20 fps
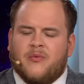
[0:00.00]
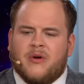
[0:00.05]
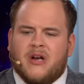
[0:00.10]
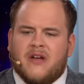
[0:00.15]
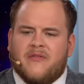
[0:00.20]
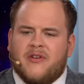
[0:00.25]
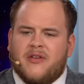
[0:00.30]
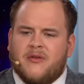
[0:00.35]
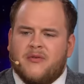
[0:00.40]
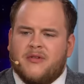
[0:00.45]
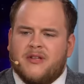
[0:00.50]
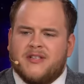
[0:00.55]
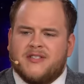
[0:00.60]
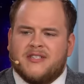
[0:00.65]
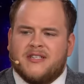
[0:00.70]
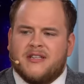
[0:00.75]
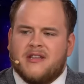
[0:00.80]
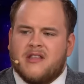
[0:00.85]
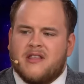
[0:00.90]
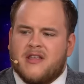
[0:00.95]
whenever you
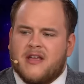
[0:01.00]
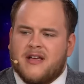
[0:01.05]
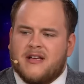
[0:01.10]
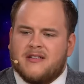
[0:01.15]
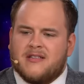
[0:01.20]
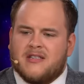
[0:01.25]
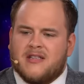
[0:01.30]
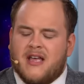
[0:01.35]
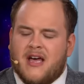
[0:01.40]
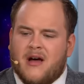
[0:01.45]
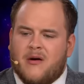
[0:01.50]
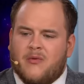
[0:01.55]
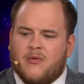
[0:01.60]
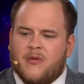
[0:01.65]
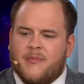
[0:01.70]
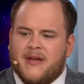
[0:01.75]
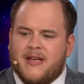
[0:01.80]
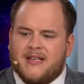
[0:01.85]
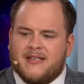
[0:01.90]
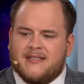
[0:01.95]
listen to the things that were
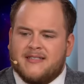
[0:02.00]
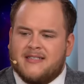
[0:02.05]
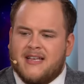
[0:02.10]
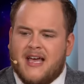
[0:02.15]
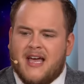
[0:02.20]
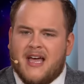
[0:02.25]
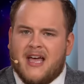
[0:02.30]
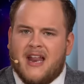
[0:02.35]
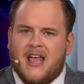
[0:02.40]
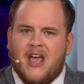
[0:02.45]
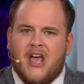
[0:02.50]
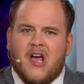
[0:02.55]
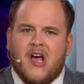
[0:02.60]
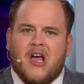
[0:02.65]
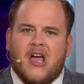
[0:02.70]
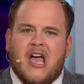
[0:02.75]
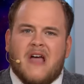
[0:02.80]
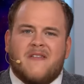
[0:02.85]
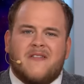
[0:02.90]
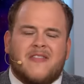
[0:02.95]
being said,
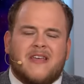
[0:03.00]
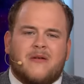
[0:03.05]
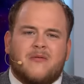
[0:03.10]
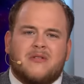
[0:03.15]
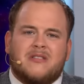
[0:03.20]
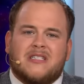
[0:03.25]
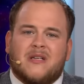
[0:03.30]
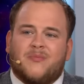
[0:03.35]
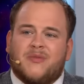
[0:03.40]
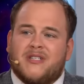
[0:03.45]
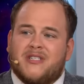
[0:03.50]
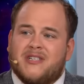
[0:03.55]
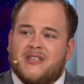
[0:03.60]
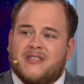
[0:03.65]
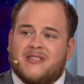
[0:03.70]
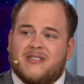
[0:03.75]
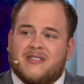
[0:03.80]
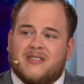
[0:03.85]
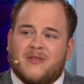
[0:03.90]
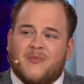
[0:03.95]
everything was simply
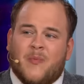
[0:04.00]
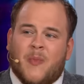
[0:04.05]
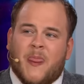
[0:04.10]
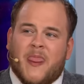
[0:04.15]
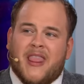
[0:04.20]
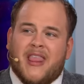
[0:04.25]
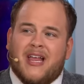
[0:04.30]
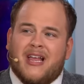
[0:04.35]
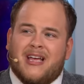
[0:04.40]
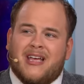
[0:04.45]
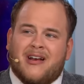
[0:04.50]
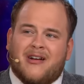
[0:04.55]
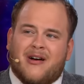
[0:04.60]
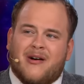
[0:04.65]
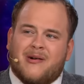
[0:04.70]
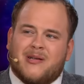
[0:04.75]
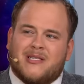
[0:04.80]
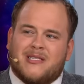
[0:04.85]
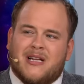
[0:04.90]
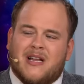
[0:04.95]
just the, you know, I
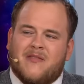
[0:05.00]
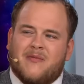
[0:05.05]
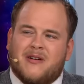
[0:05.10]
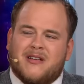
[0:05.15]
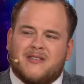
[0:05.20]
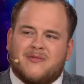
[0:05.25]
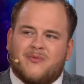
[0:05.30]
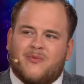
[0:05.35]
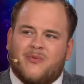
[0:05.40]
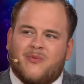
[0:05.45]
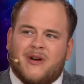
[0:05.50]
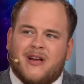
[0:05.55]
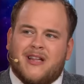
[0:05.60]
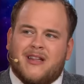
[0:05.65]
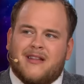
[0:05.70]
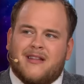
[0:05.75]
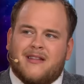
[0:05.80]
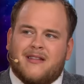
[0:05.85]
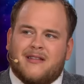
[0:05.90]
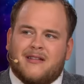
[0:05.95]
always said everybody's
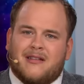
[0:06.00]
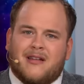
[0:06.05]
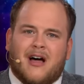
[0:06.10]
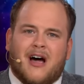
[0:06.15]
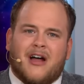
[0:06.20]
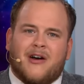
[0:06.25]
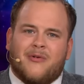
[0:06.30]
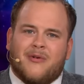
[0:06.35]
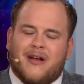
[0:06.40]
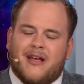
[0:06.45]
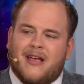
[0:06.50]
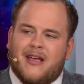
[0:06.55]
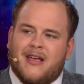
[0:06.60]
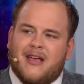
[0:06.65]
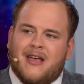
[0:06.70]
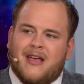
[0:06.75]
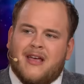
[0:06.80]
winning the lottery.